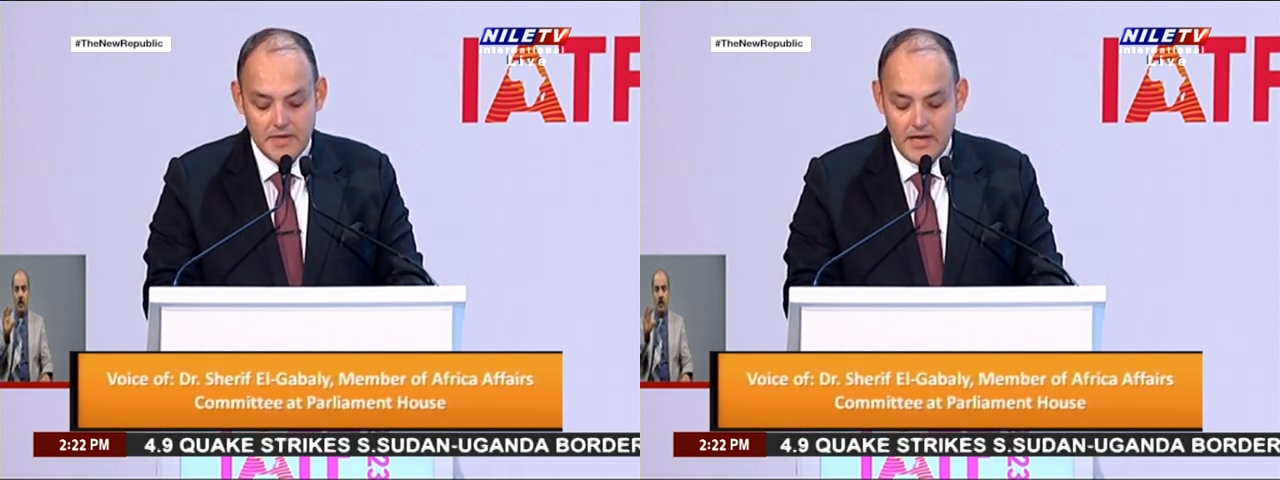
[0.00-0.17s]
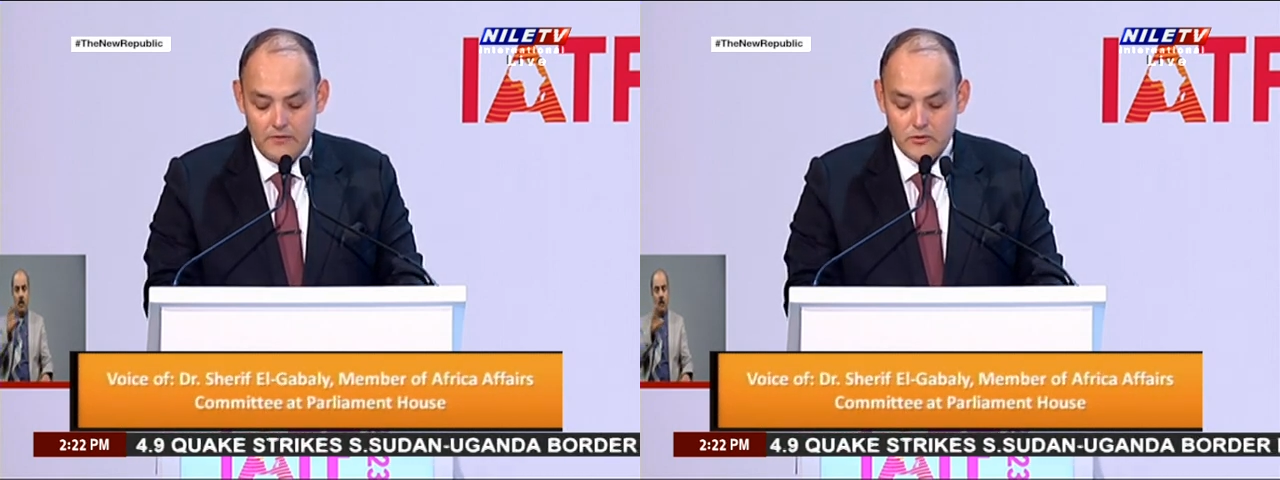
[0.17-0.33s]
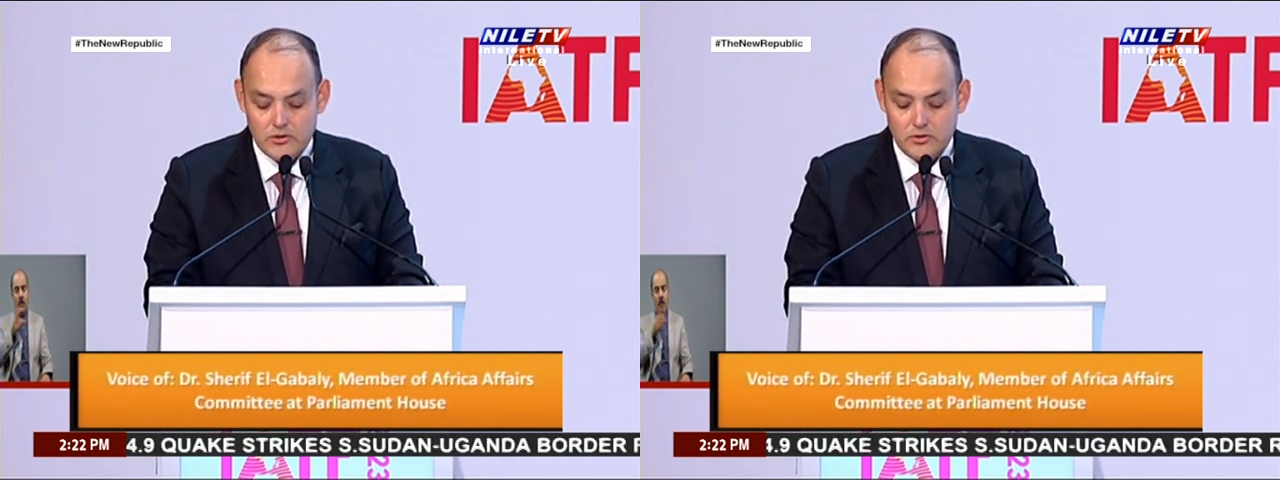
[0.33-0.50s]

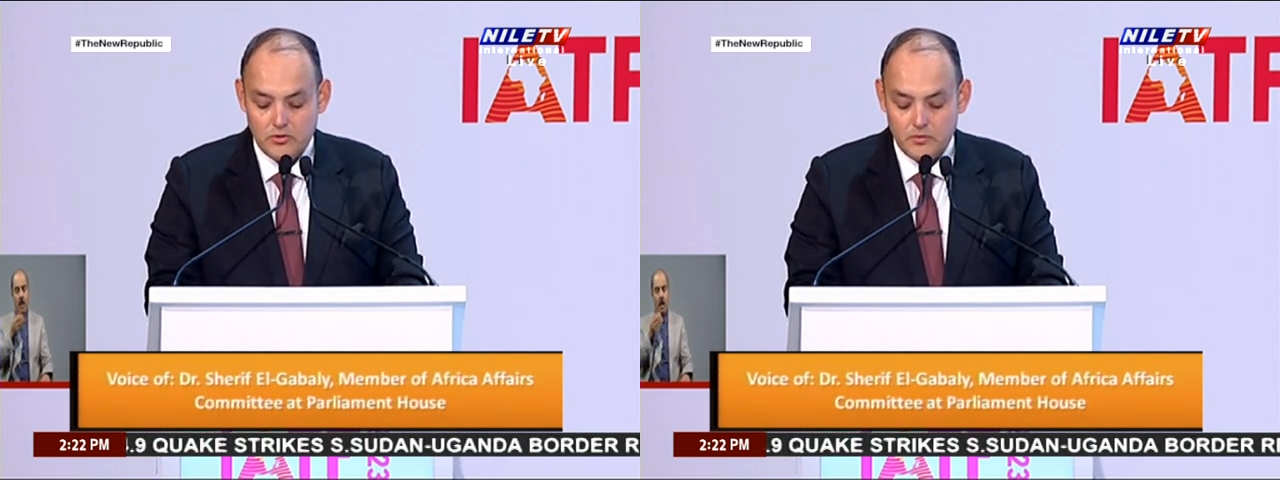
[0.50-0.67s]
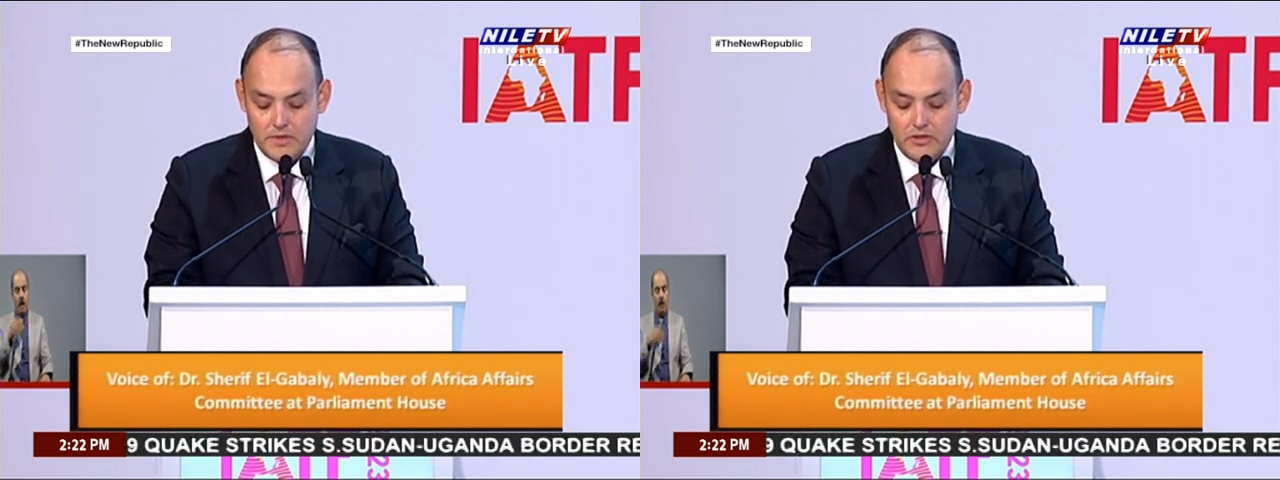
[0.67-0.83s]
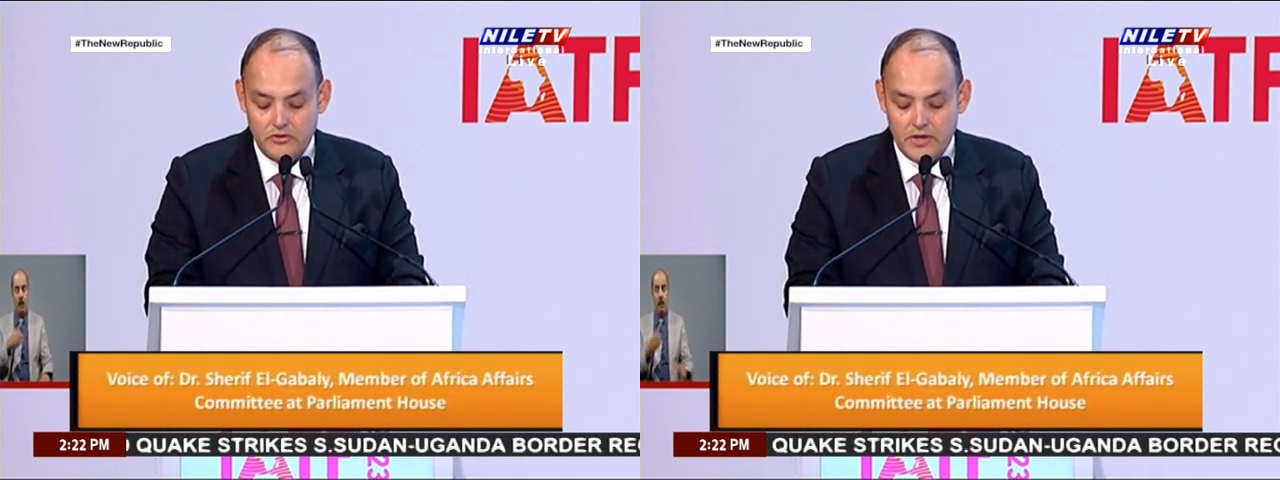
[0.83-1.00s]
for
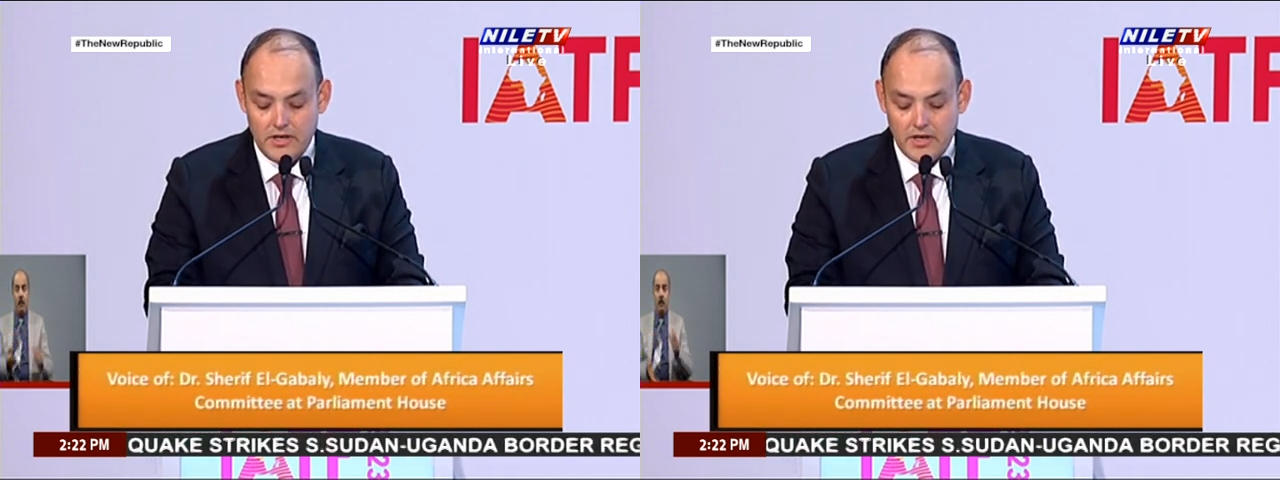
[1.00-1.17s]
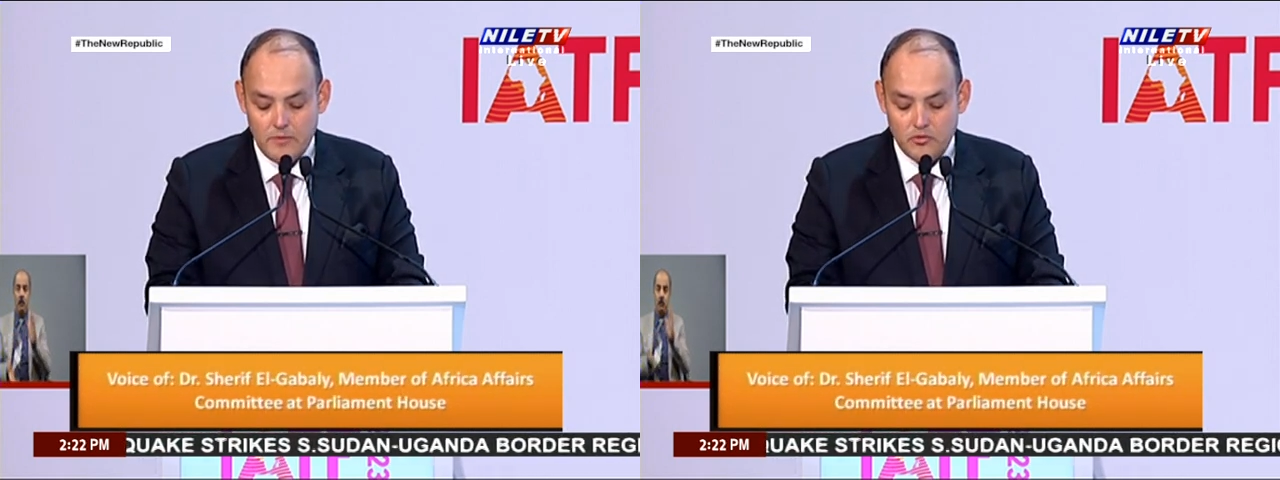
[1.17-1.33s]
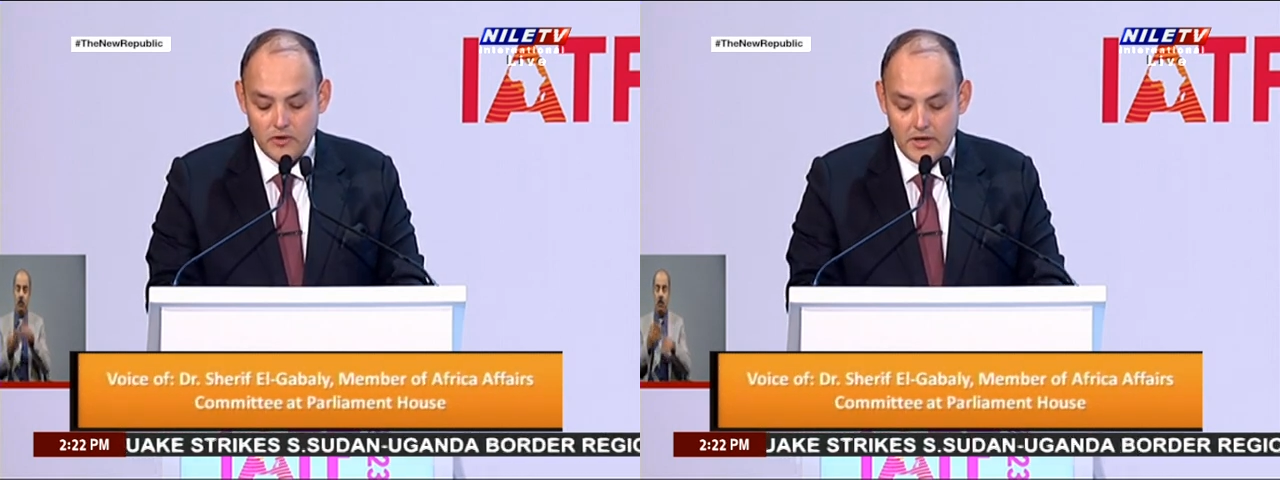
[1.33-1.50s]
industry,
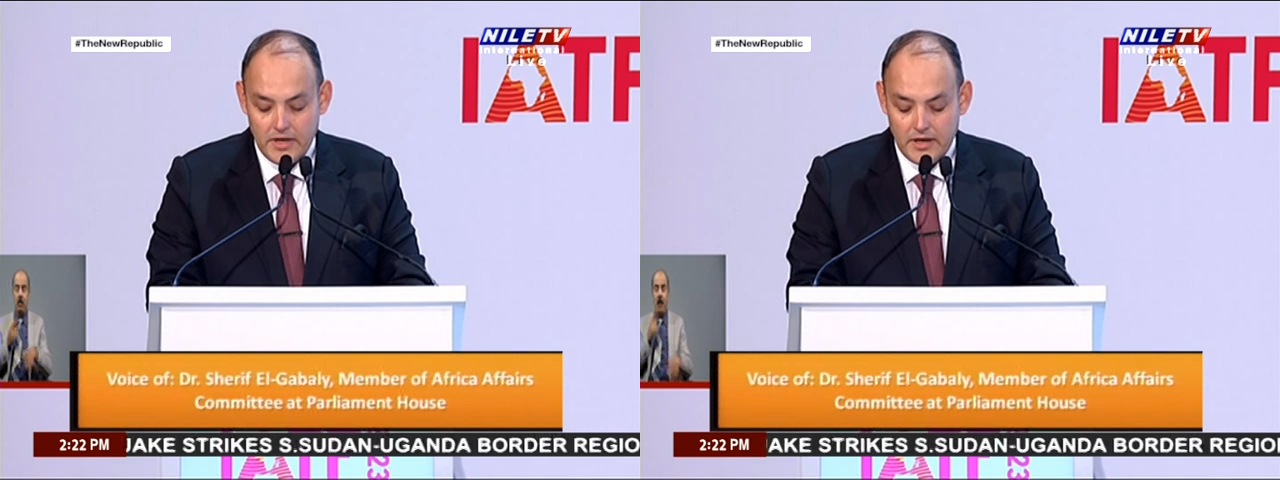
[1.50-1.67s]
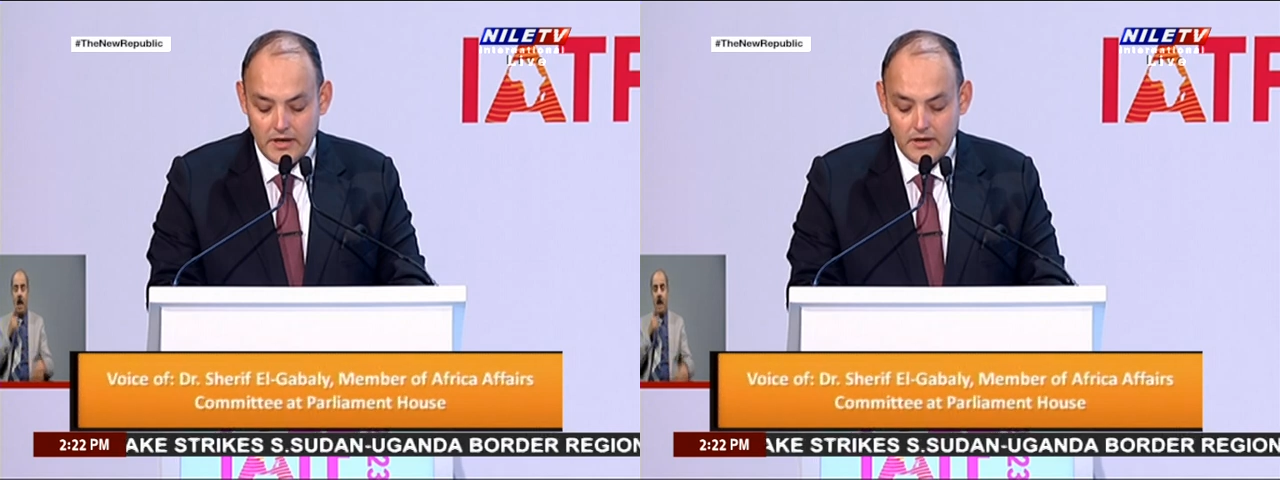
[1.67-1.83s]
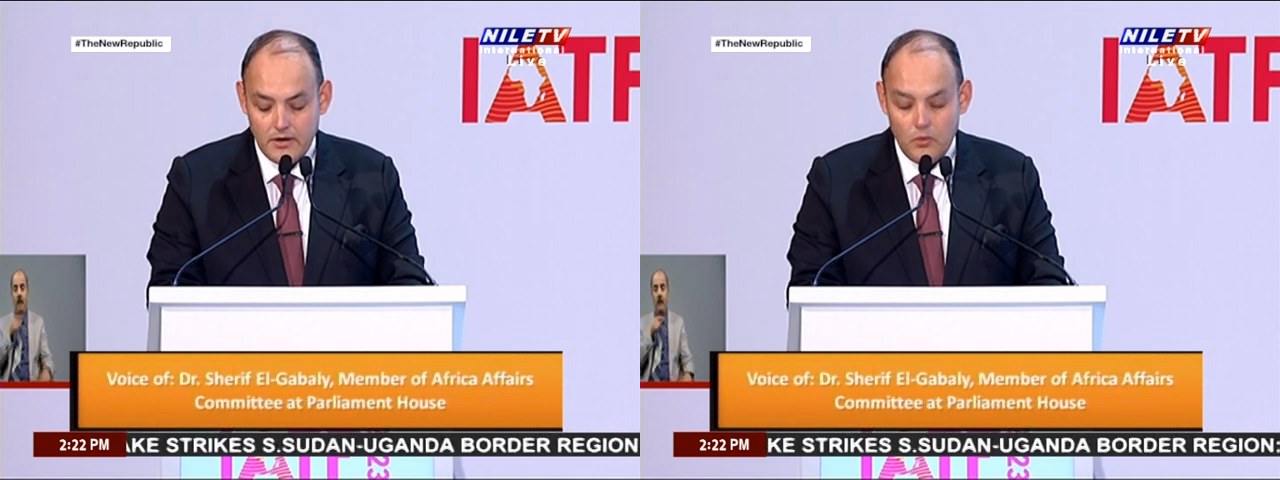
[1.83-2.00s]
strategy for
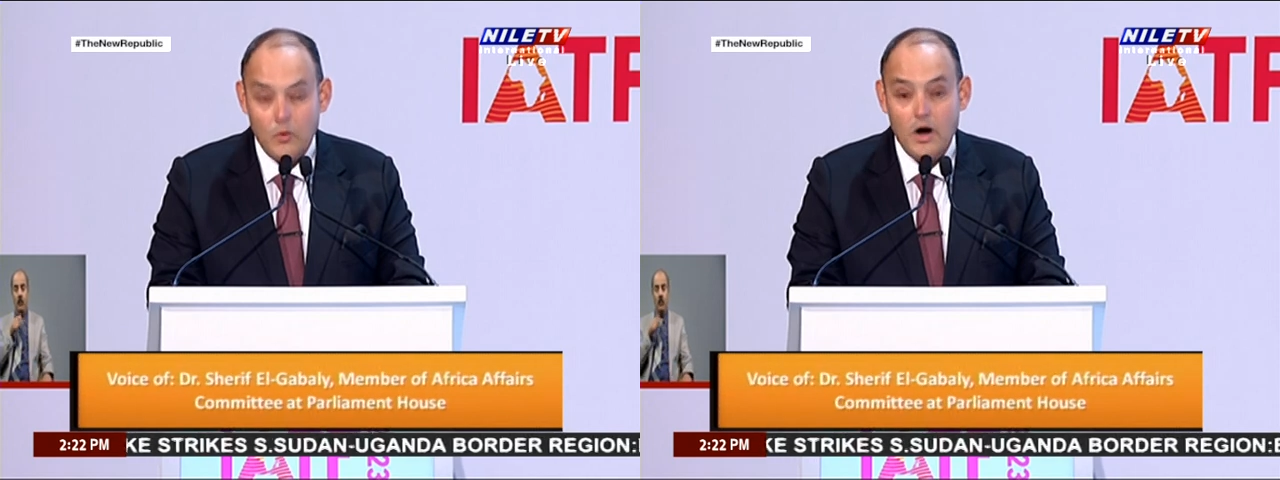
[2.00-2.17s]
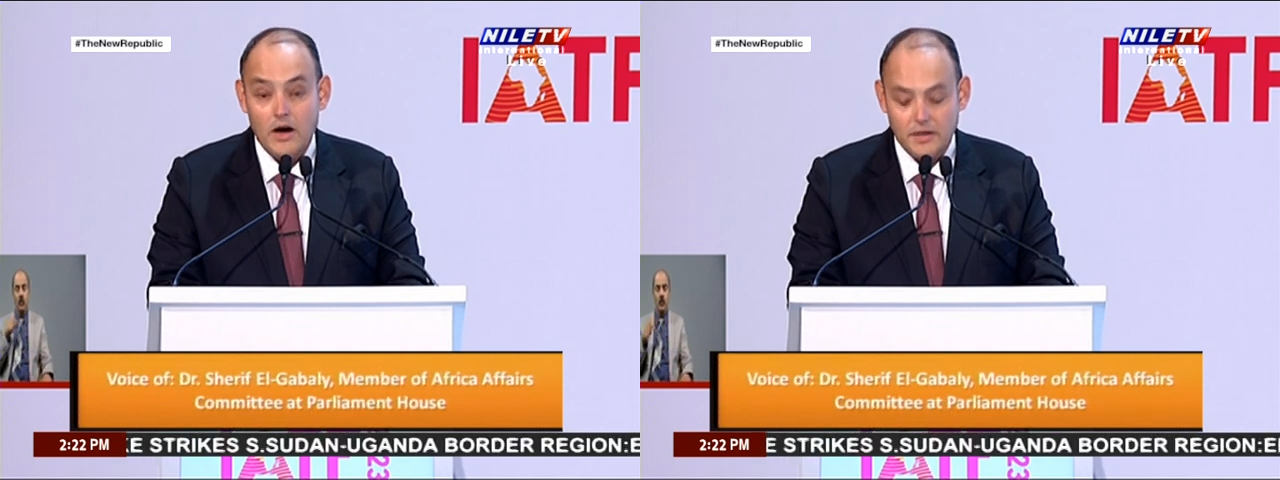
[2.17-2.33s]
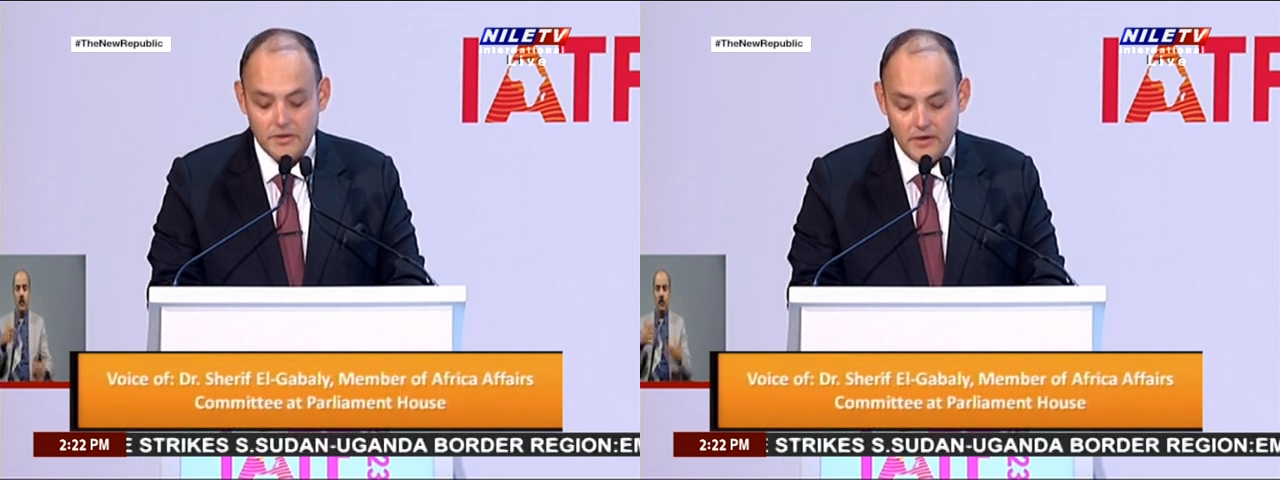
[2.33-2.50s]

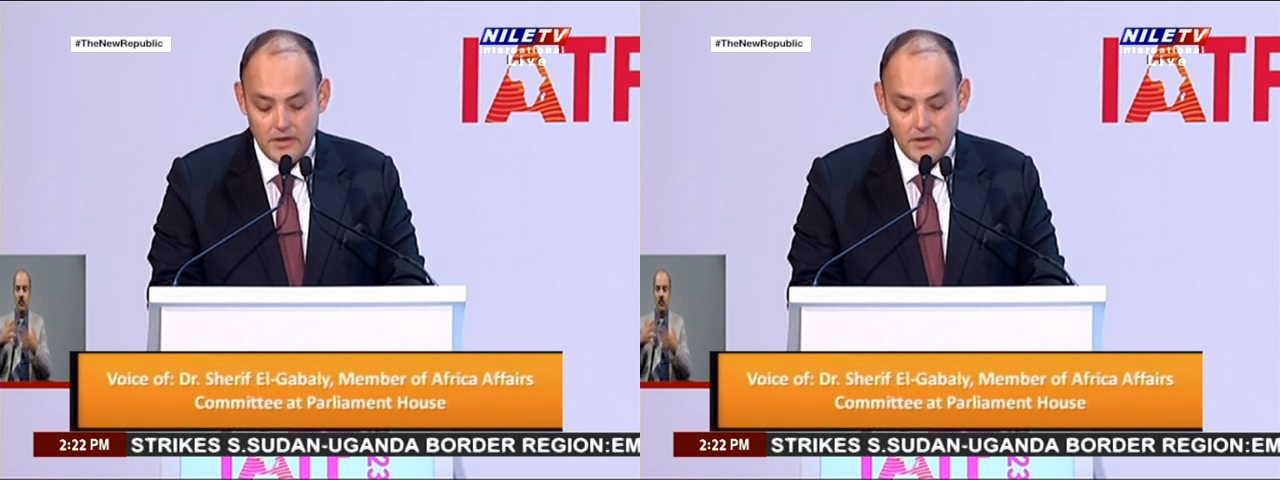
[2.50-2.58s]
agriculture,